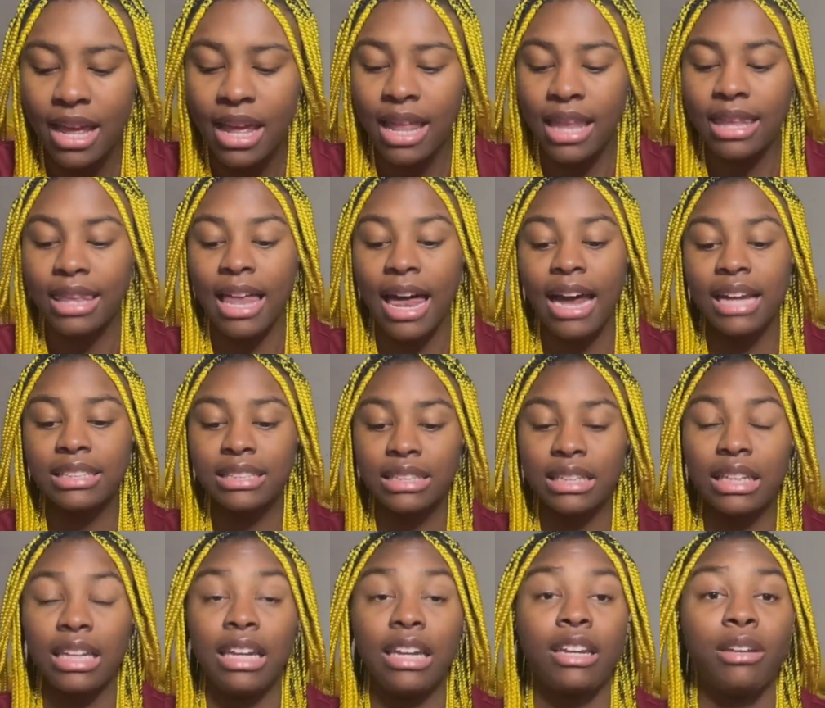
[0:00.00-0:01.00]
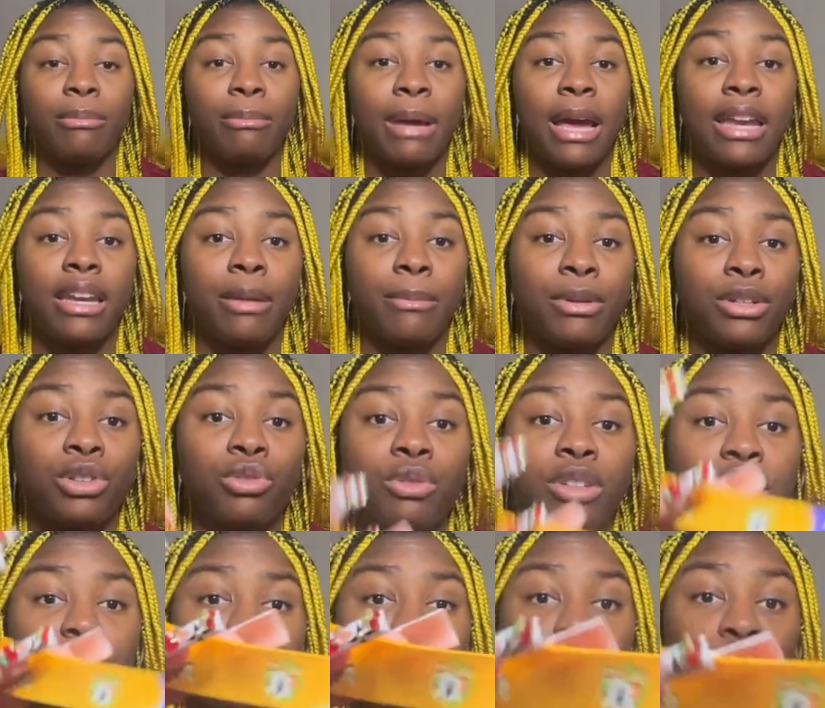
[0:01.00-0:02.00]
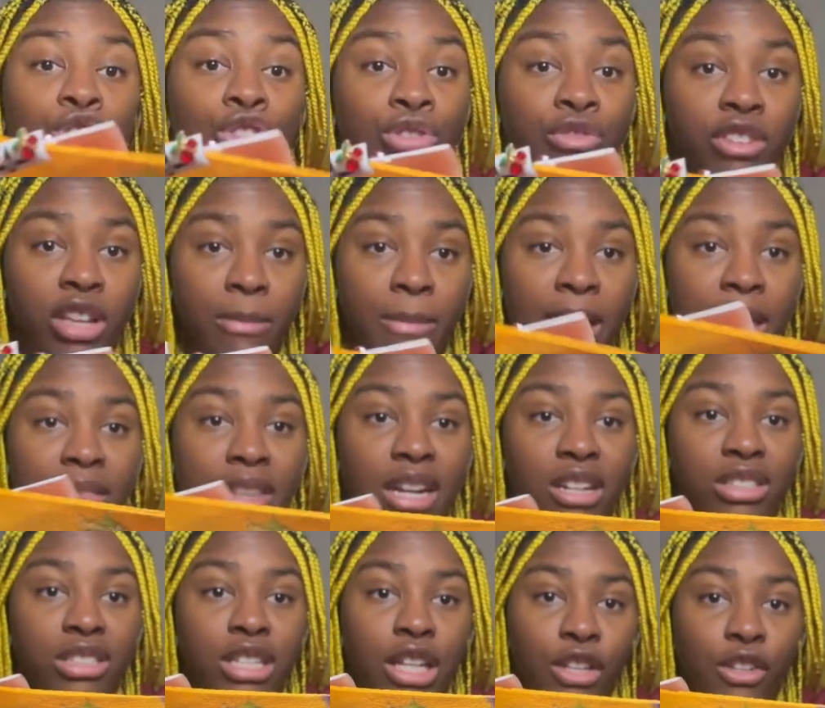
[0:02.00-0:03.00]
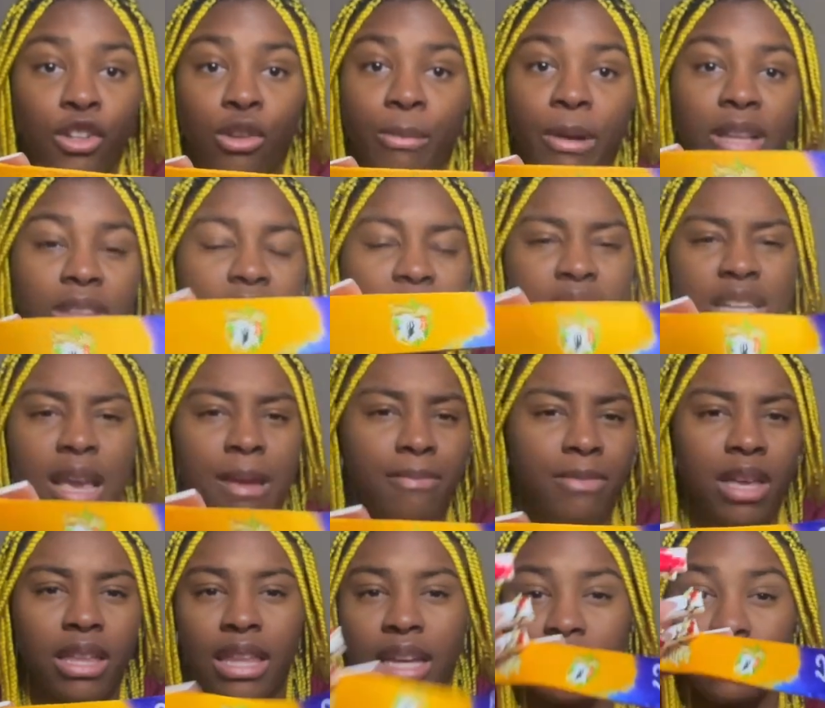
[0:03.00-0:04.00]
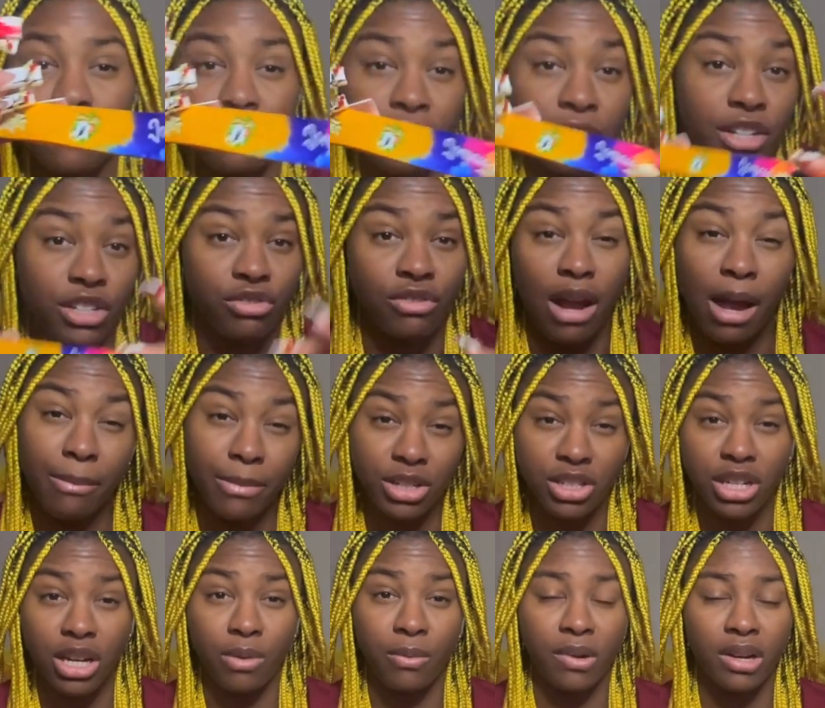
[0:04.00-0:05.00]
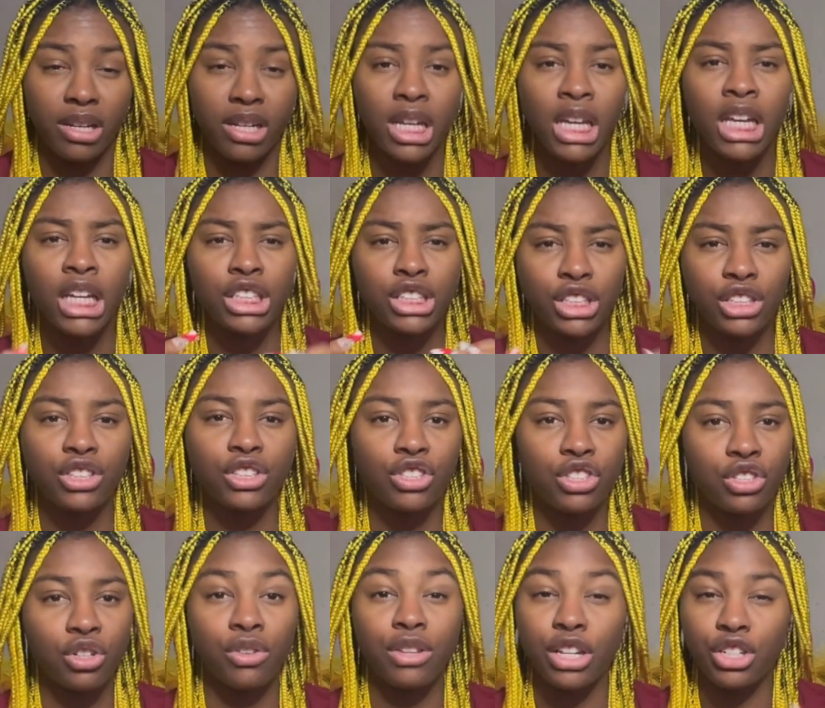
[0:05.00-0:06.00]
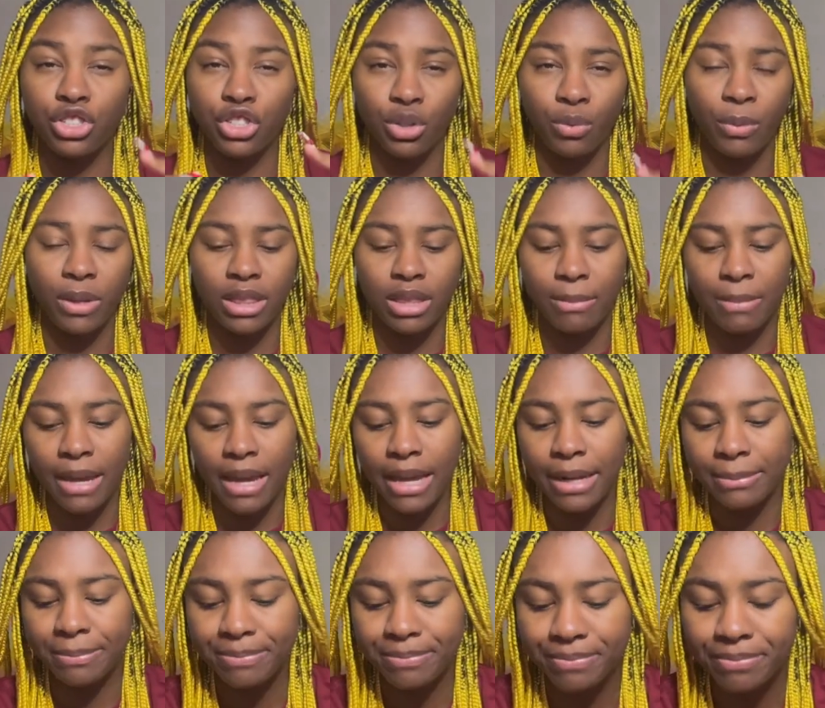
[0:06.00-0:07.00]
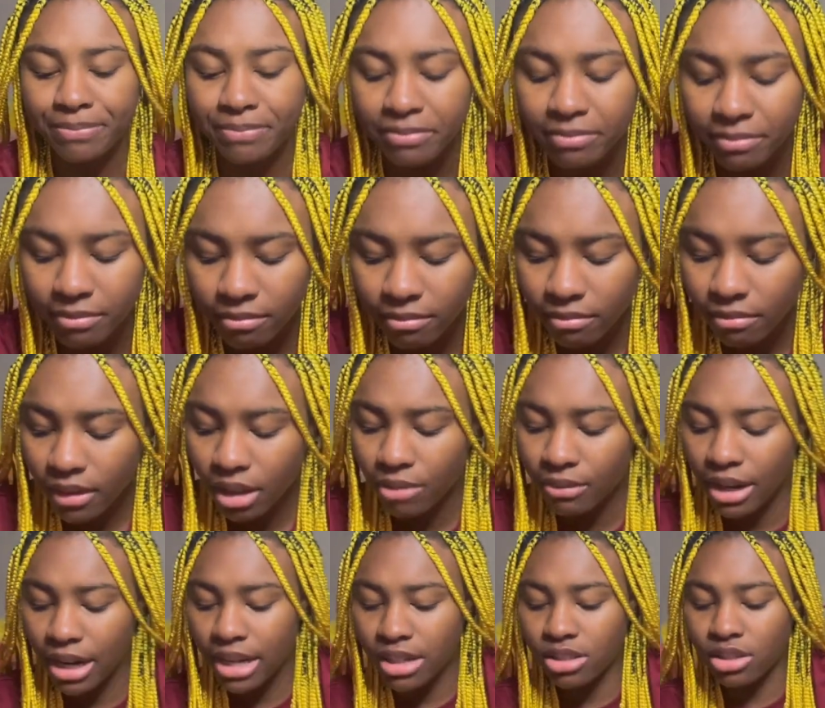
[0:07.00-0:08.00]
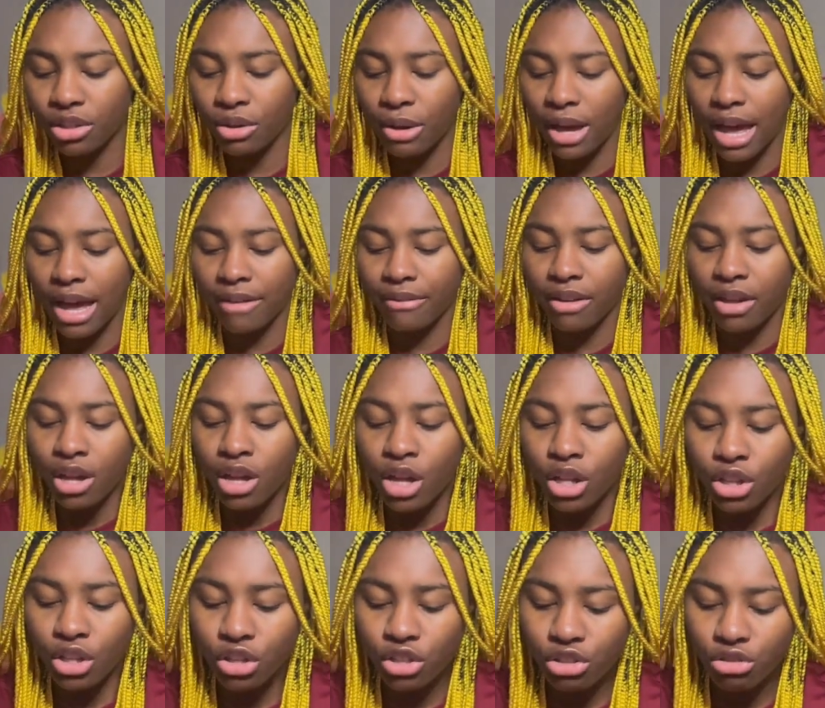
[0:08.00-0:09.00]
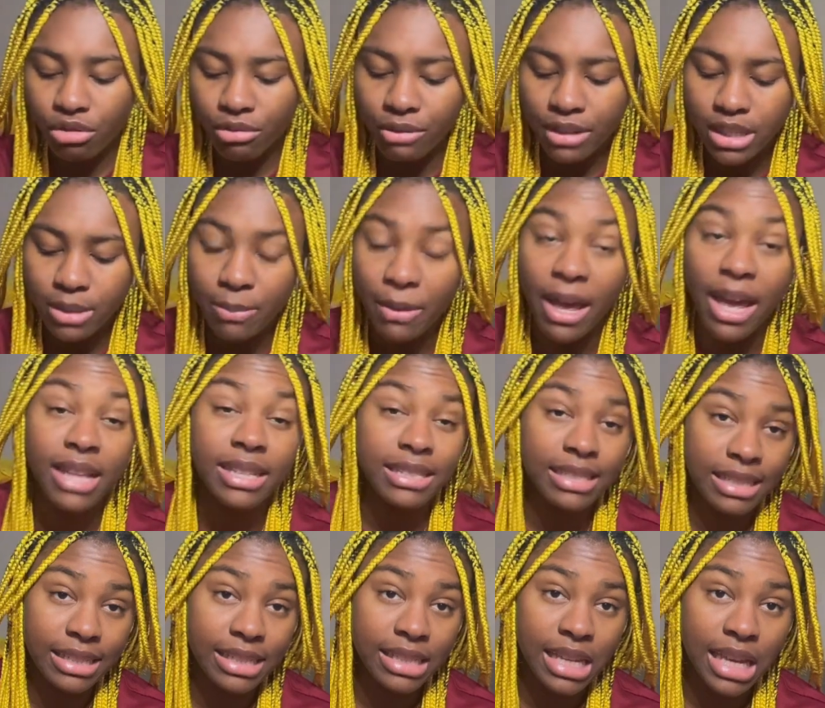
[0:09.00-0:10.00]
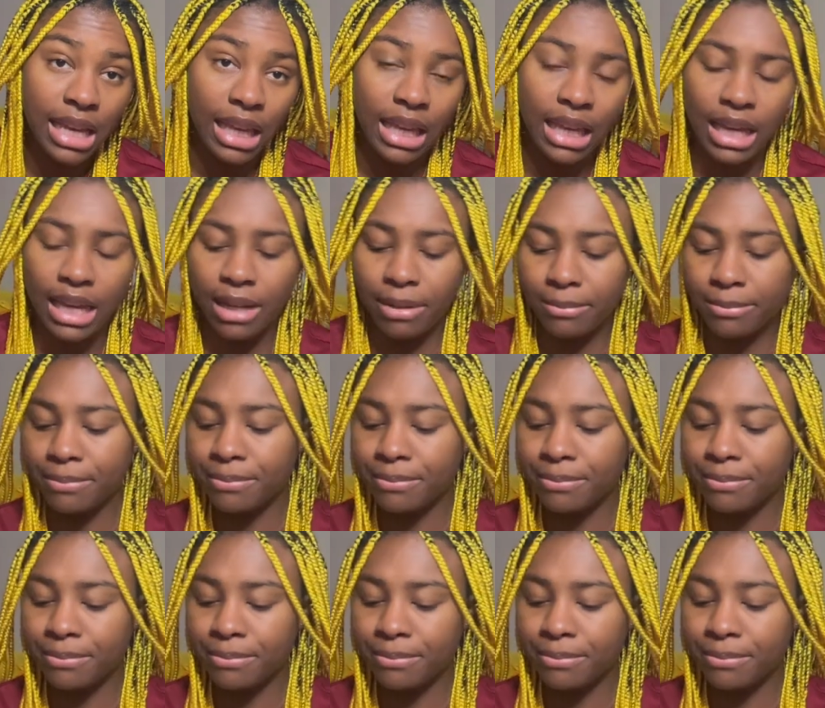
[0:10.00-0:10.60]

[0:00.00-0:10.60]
Lastly, band number 3 is the Juve band that I was telling you about. The same thing like the first Ramajay one, just to show that you're with the band. All right, so you have those 3 wristbands, the ticket.